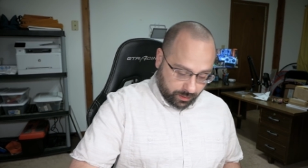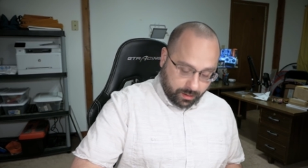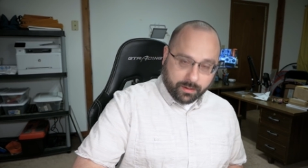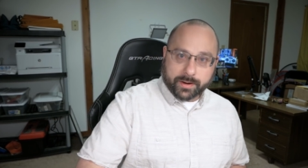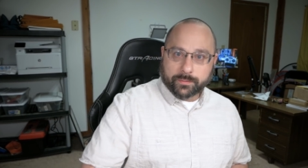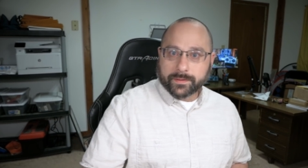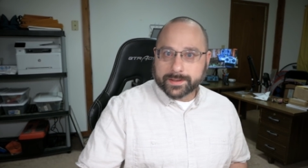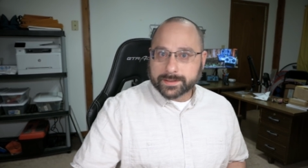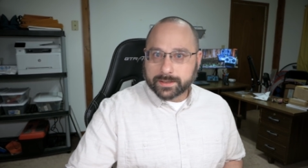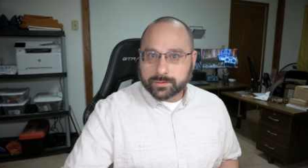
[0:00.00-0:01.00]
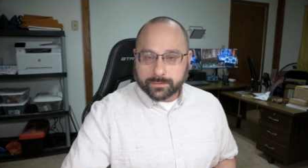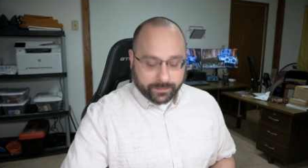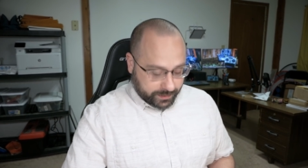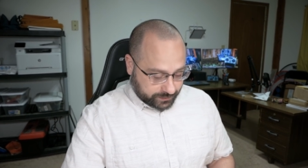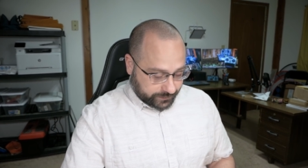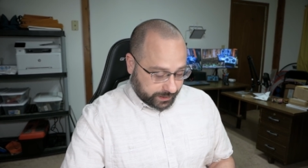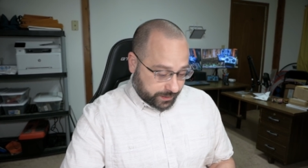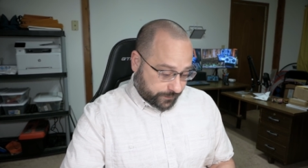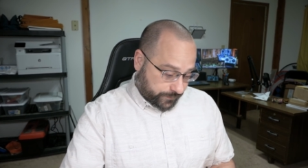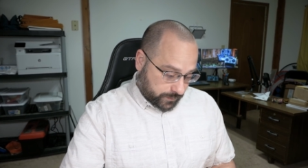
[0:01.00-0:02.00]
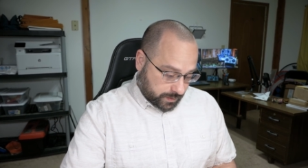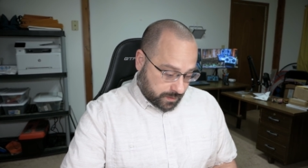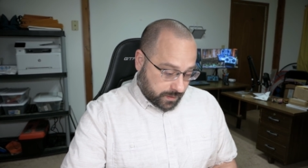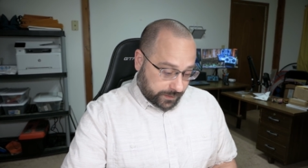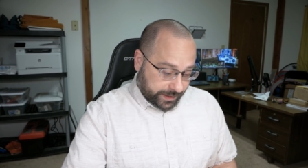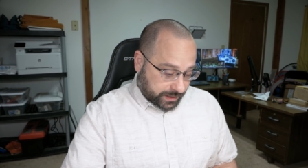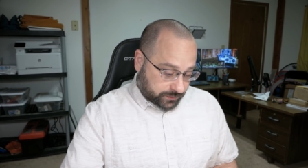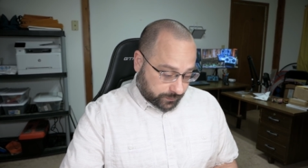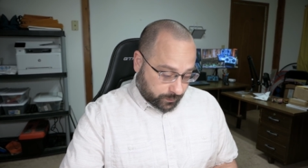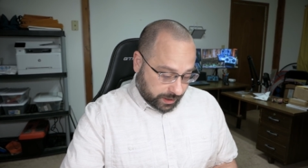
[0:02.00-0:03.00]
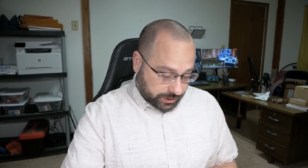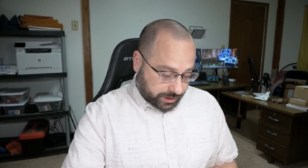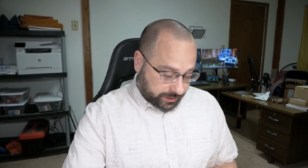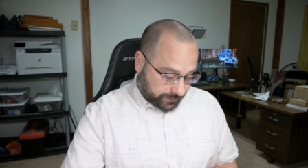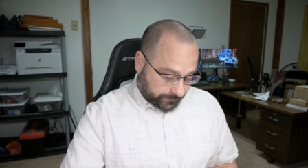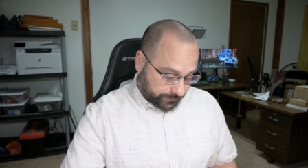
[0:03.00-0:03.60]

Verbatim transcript: All right, well, that's going to do it for this video. Thanks for watching.